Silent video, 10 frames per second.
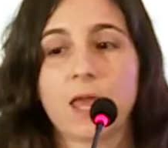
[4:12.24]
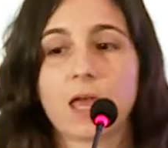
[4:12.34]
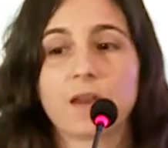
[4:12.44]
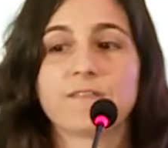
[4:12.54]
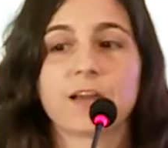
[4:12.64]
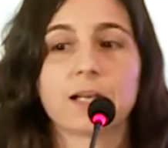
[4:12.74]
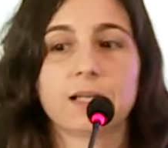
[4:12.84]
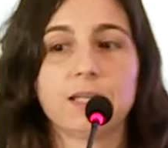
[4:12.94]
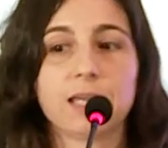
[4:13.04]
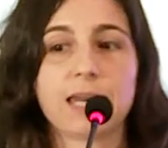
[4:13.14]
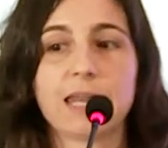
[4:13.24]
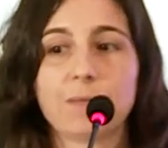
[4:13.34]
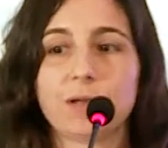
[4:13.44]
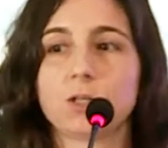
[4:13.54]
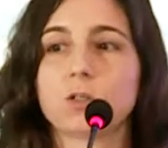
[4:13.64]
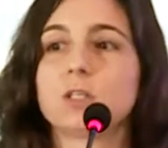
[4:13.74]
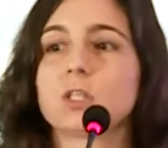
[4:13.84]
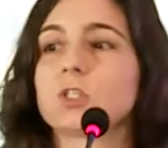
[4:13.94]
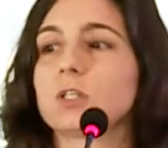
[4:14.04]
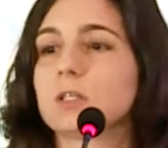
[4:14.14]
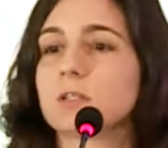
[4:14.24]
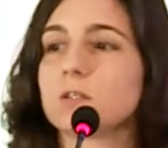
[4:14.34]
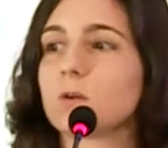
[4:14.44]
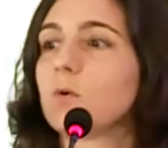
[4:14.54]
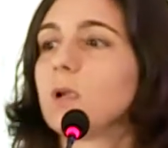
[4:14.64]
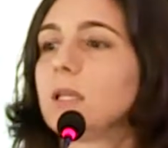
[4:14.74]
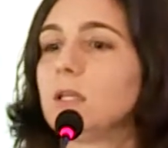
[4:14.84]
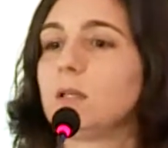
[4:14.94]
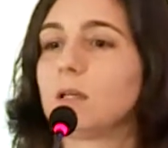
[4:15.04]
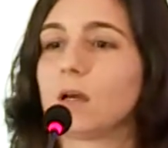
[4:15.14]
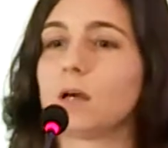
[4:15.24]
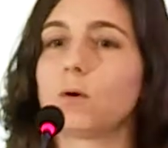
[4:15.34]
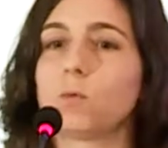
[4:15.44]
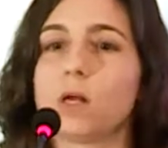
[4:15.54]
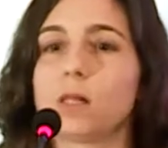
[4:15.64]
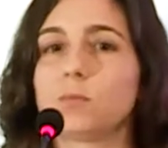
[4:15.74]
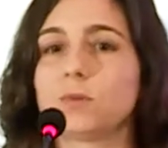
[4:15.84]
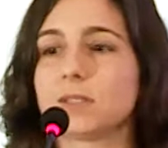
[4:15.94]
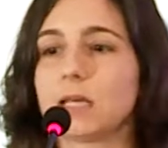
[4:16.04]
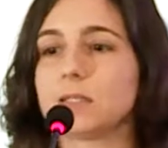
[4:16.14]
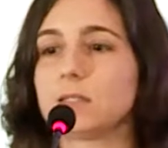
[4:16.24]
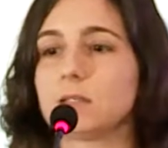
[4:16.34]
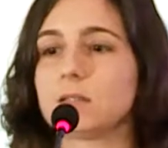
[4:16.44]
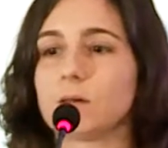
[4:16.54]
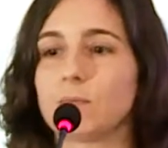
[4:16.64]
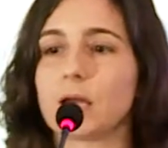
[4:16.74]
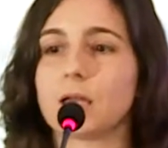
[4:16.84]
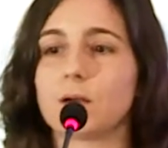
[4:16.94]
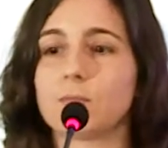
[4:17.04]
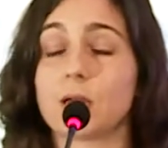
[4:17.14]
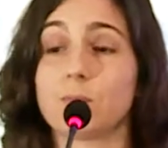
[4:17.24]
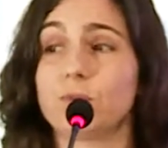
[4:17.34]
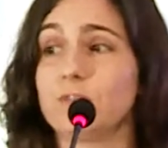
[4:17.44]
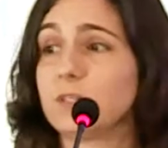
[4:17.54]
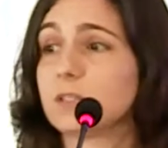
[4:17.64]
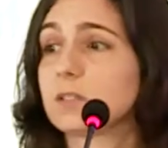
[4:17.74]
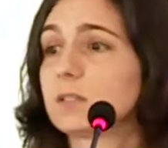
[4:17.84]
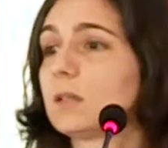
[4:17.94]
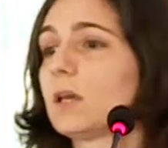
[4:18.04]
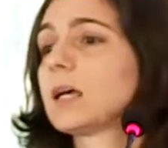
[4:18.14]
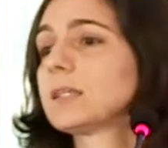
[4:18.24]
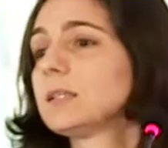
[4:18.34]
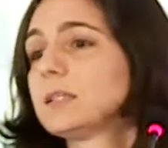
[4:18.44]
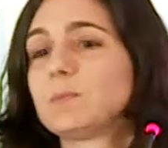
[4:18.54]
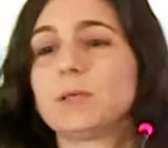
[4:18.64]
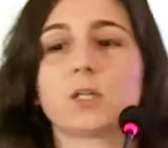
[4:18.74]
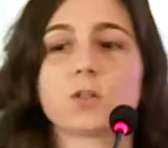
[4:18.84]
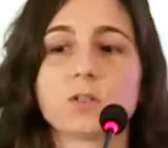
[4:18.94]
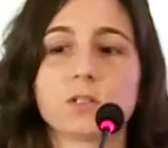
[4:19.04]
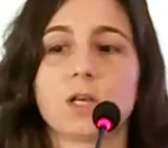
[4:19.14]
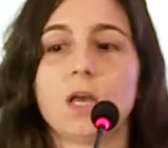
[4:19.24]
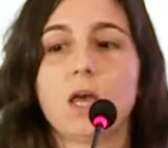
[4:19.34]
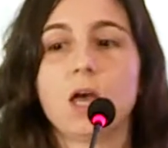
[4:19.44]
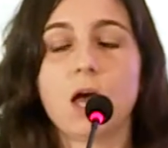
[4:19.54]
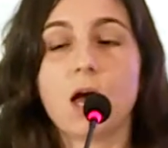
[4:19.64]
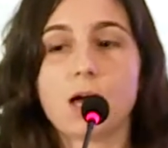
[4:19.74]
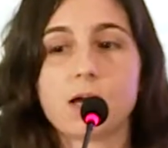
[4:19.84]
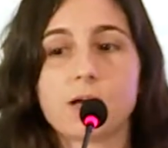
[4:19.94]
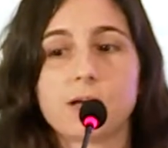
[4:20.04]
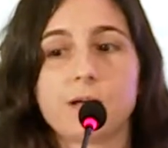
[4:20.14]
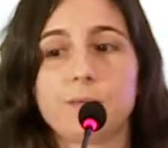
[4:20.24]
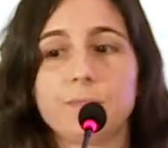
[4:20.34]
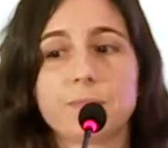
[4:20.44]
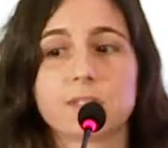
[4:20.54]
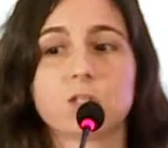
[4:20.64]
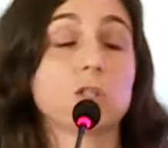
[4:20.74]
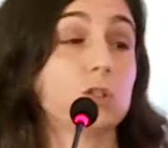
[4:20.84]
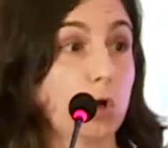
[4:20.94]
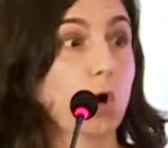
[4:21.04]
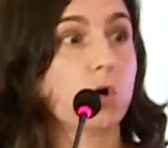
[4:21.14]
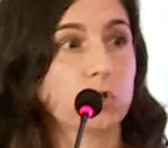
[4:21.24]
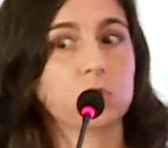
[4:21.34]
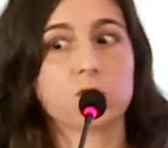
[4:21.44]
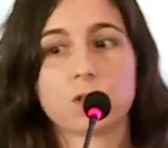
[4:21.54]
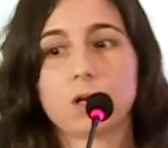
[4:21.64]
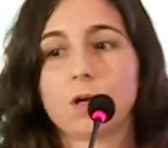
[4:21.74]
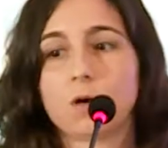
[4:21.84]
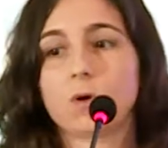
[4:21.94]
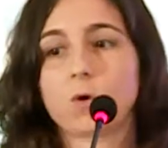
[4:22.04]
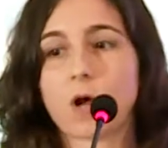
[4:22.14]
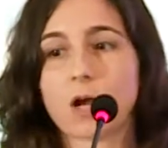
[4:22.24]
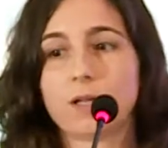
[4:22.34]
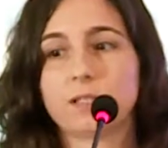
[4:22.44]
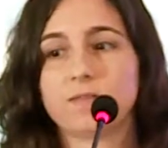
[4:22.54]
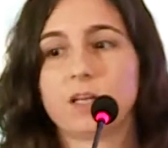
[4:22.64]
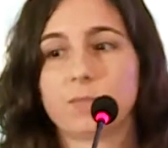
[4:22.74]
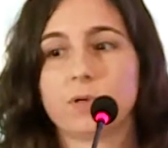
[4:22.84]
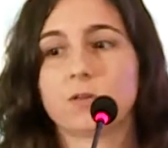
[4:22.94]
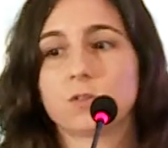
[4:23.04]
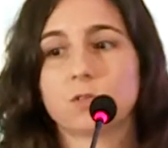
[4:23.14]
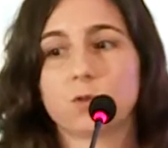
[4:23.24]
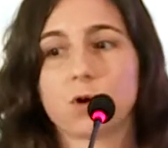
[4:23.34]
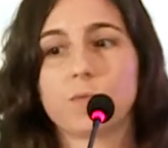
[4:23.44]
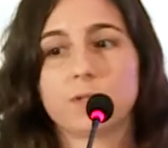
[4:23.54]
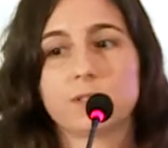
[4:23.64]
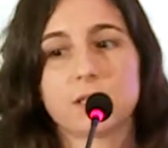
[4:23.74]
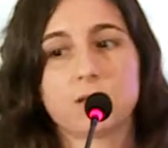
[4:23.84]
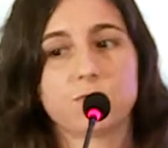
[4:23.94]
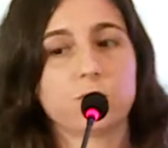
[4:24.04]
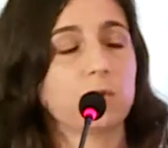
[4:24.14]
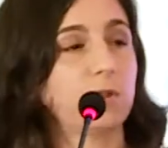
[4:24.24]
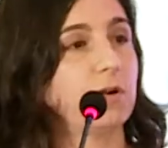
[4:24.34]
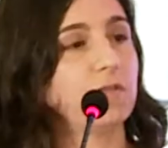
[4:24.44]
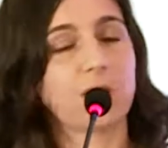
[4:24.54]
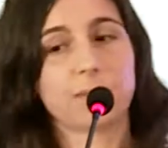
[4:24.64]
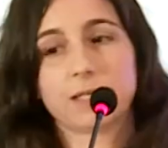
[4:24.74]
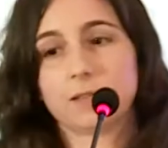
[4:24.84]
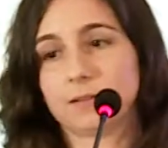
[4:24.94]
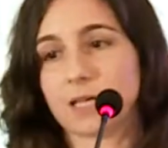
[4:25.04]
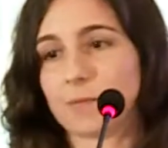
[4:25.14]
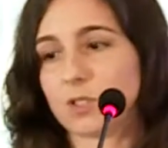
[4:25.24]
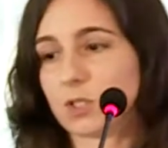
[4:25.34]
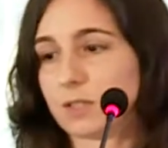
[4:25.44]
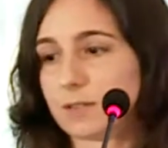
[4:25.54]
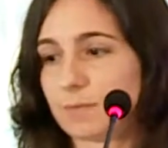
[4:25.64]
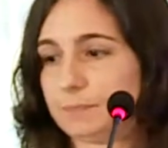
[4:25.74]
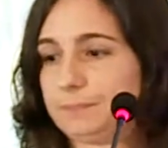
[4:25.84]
And finally, enabling conditions, already well presented by my previous excellent speakers, such as laws requiring developers to compensate for their environmental damages.